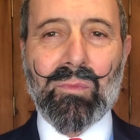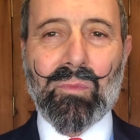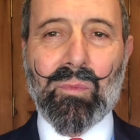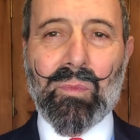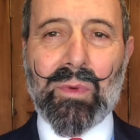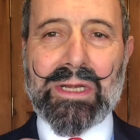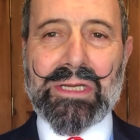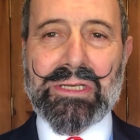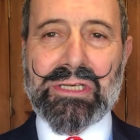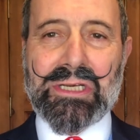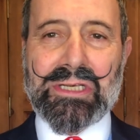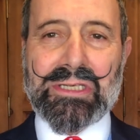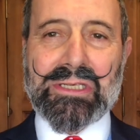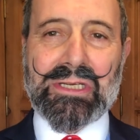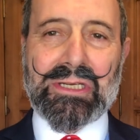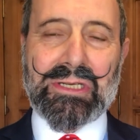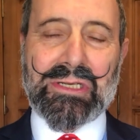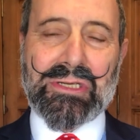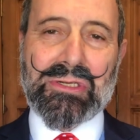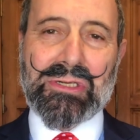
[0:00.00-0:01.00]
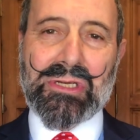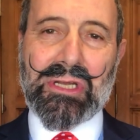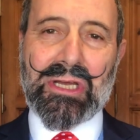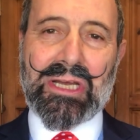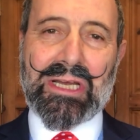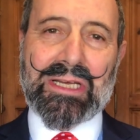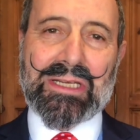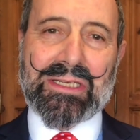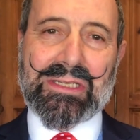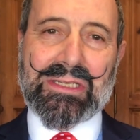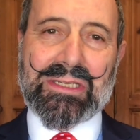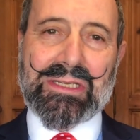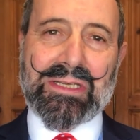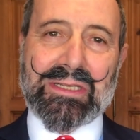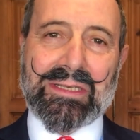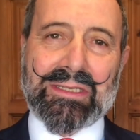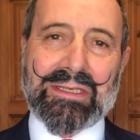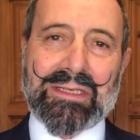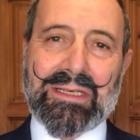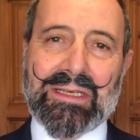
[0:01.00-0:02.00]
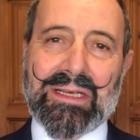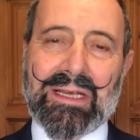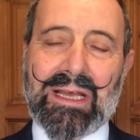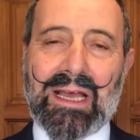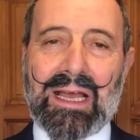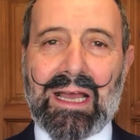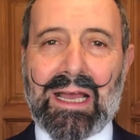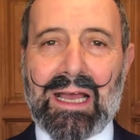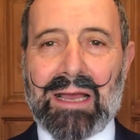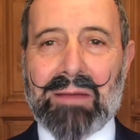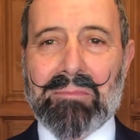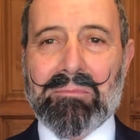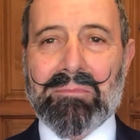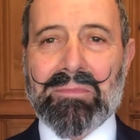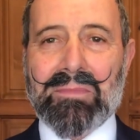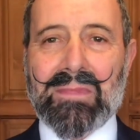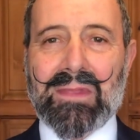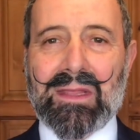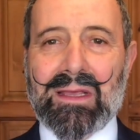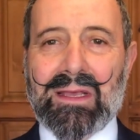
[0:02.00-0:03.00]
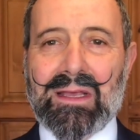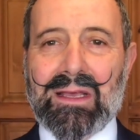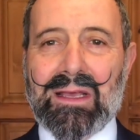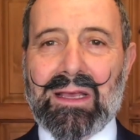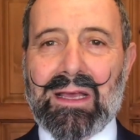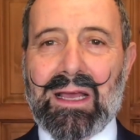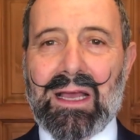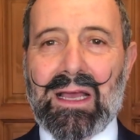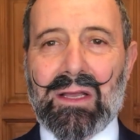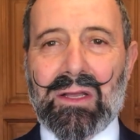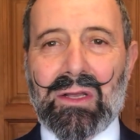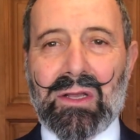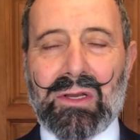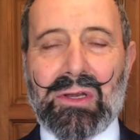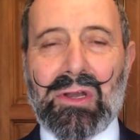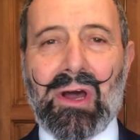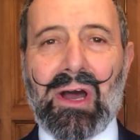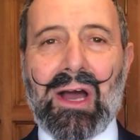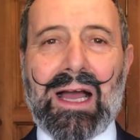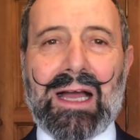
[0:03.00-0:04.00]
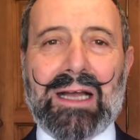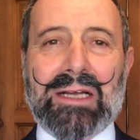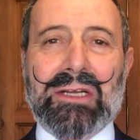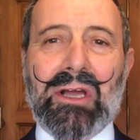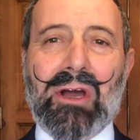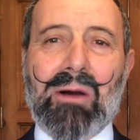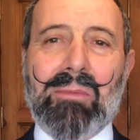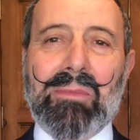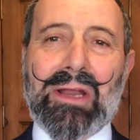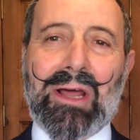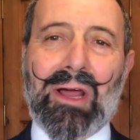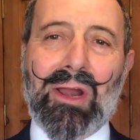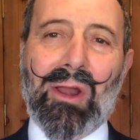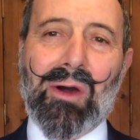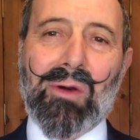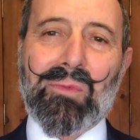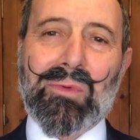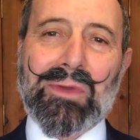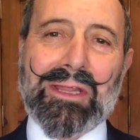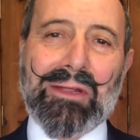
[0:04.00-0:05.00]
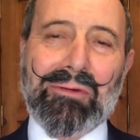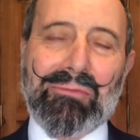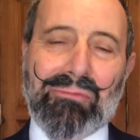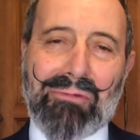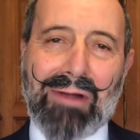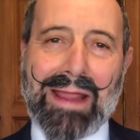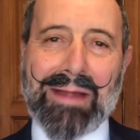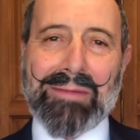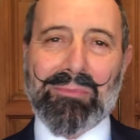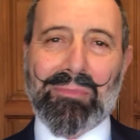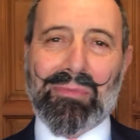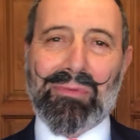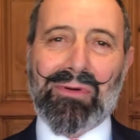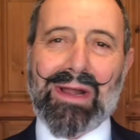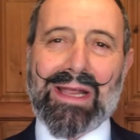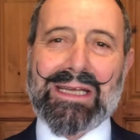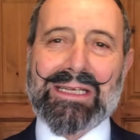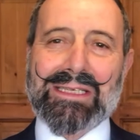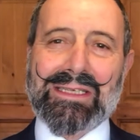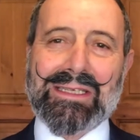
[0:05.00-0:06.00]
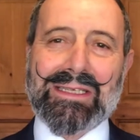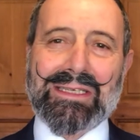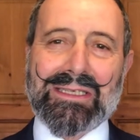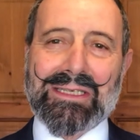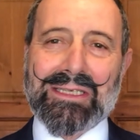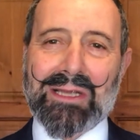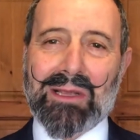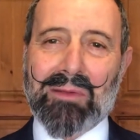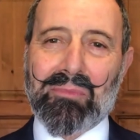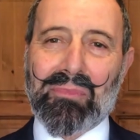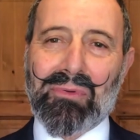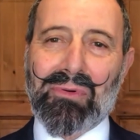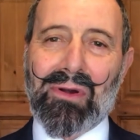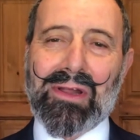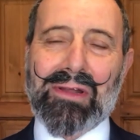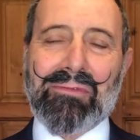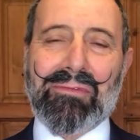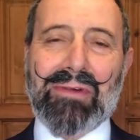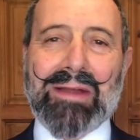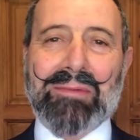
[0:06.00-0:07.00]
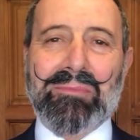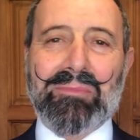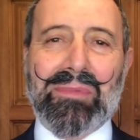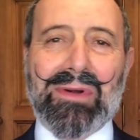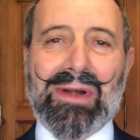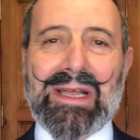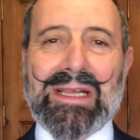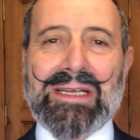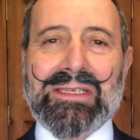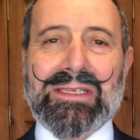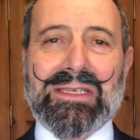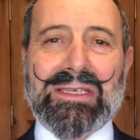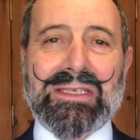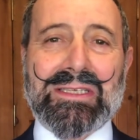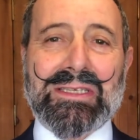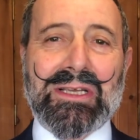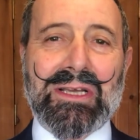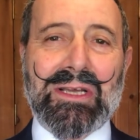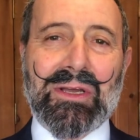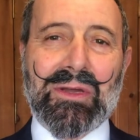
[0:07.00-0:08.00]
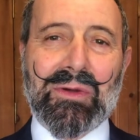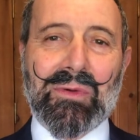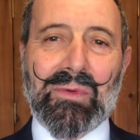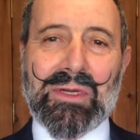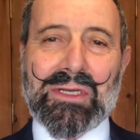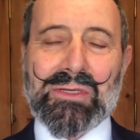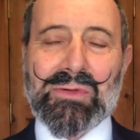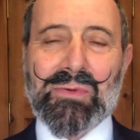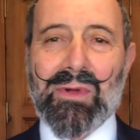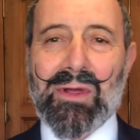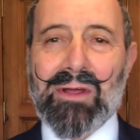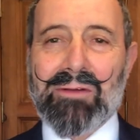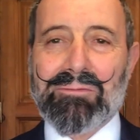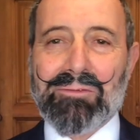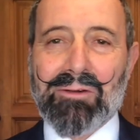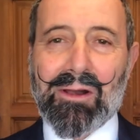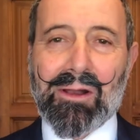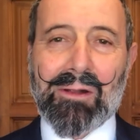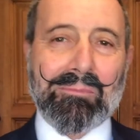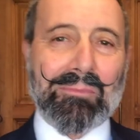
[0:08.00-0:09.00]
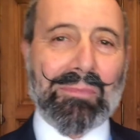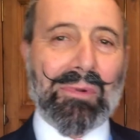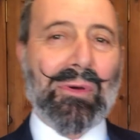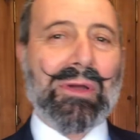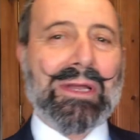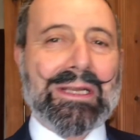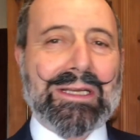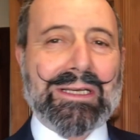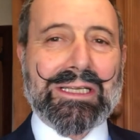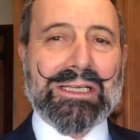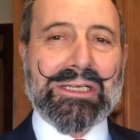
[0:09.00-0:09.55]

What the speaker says: Winchester shirt, not uncommon, along with the red braces, the bright red braces, which were flamboyantly